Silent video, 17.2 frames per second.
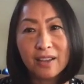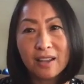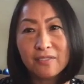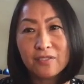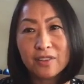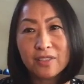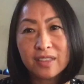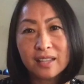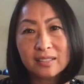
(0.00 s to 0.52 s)

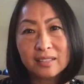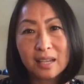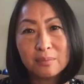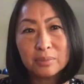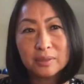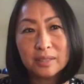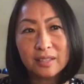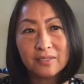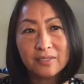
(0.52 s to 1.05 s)
for things I
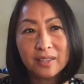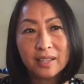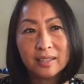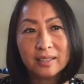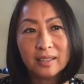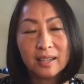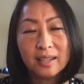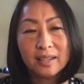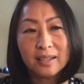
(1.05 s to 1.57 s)
believe in.
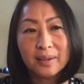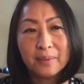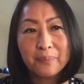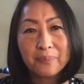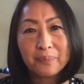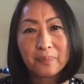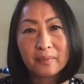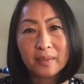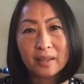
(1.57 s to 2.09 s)

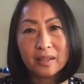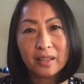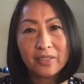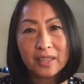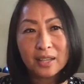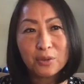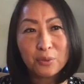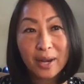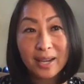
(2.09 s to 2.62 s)
I
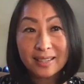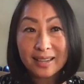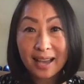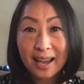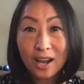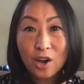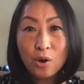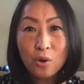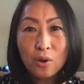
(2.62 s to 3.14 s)
think right
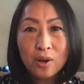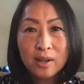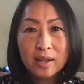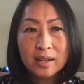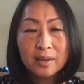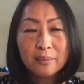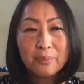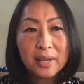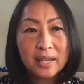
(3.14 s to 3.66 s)
now,
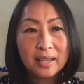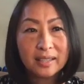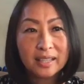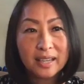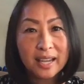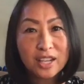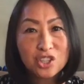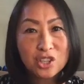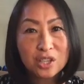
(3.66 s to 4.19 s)
being an
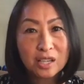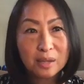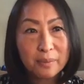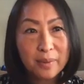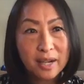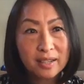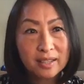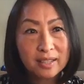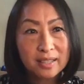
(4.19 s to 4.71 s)
Asian and
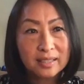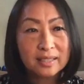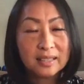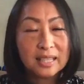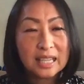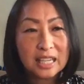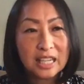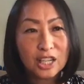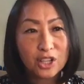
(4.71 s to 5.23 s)
American
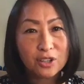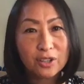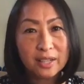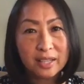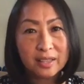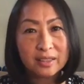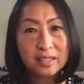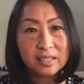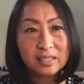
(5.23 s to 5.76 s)
here
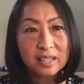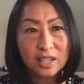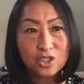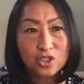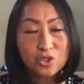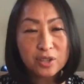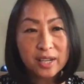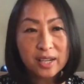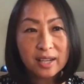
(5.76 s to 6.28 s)
in this
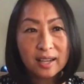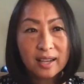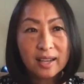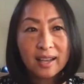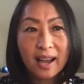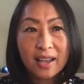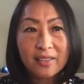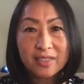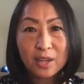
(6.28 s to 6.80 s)
country,
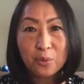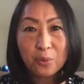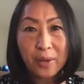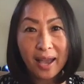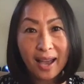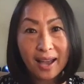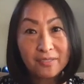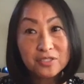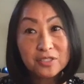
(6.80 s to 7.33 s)
I think we
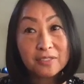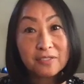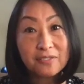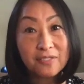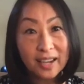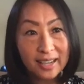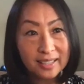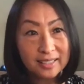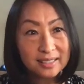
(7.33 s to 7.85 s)
have to
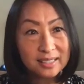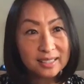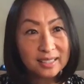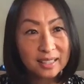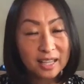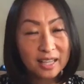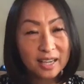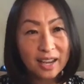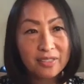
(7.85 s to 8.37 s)
fight,
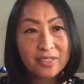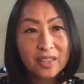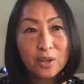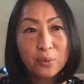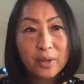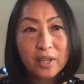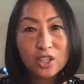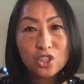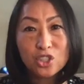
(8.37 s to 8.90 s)
and I think
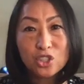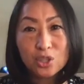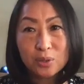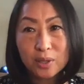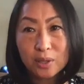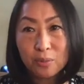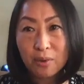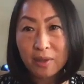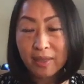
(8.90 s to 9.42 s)
we can do
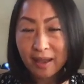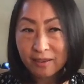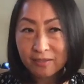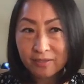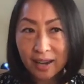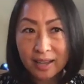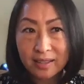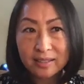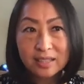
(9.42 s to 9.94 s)
it without
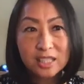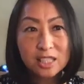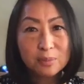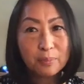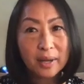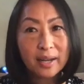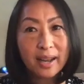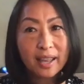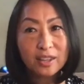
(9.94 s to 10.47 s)
violence.
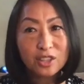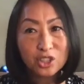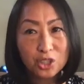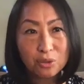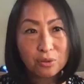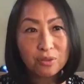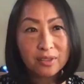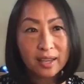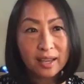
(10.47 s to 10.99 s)
But I
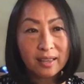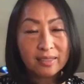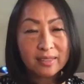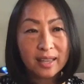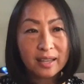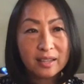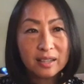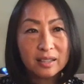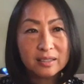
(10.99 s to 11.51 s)
do think
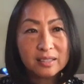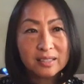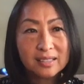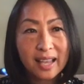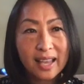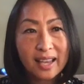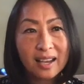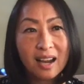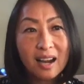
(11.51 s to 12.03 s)
that
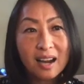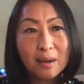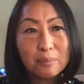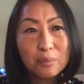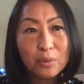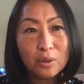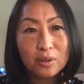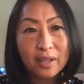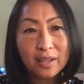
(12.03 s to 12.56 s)
staying
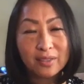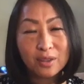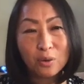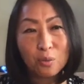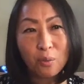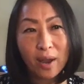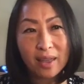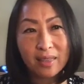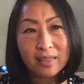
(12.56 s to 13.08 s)
humble in the
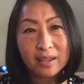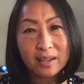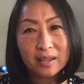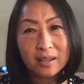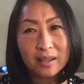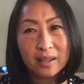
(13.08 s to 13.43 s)
way that